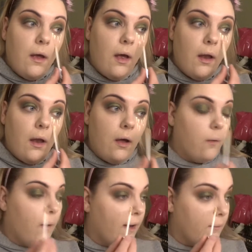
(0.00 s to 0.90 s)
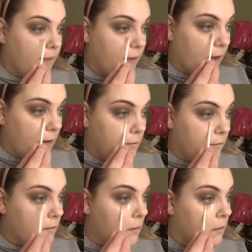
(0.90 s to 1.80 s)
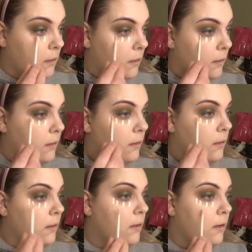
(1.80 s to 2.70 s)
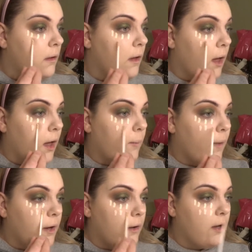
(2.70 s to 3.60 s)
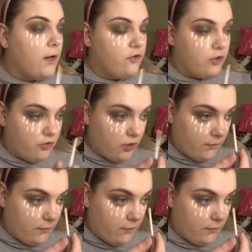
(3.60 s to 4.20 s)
a long way with this. I'm not actually sure